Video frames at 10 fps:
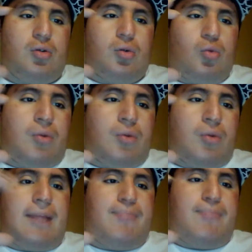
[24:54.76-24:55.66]
will be
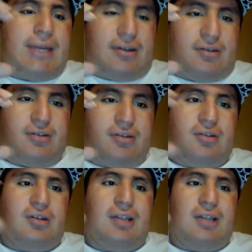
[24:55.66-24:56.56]
that bigger.
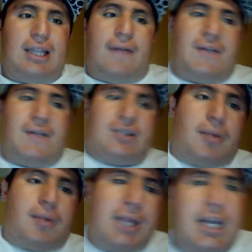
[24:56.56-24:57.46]
That fans come
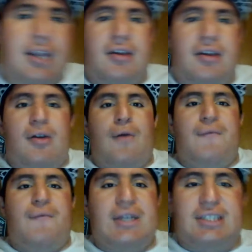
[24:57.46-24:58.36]
in,
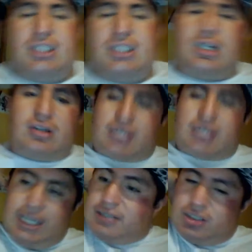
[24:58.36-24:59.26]
fans in Chicago,
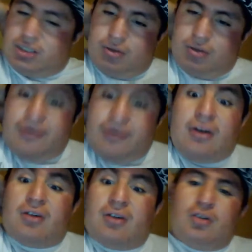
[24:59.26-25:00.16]
things, you
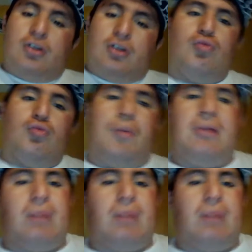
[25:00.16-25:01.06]
feel will be with
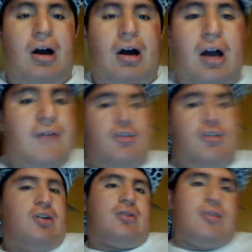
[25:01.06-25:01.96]
my love.
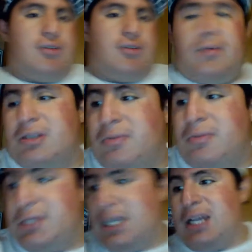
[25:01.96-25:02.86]
Tourists are coming to miss
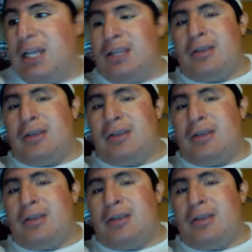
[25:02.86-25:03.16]
in.